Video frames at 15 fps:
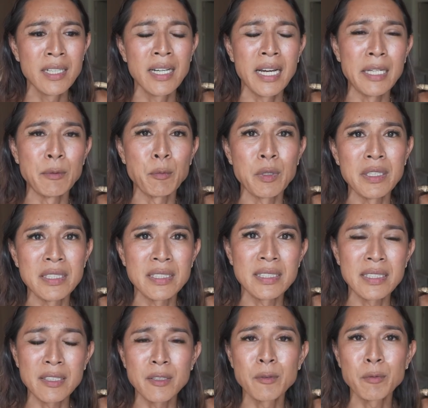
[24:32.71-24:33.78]
and will it
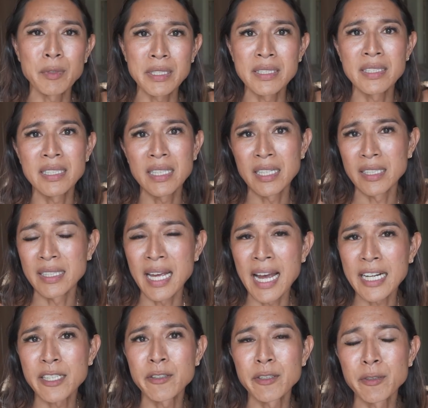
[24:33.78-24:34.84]
still read an
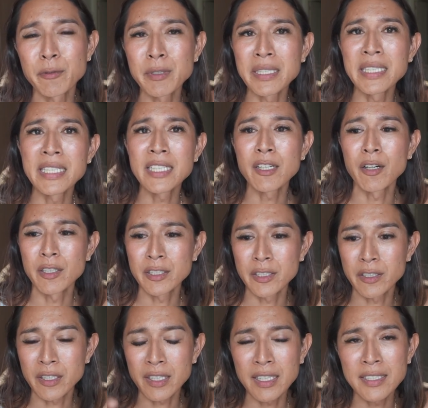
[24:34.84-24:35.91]
accurate reading on
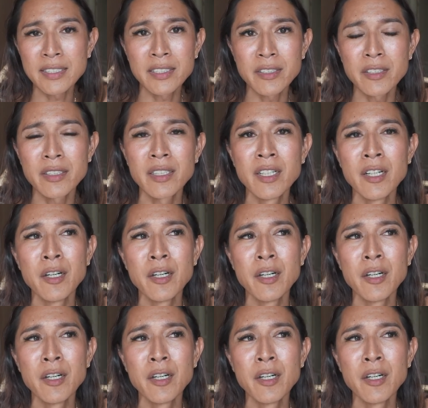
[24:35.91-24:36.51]
your cluster.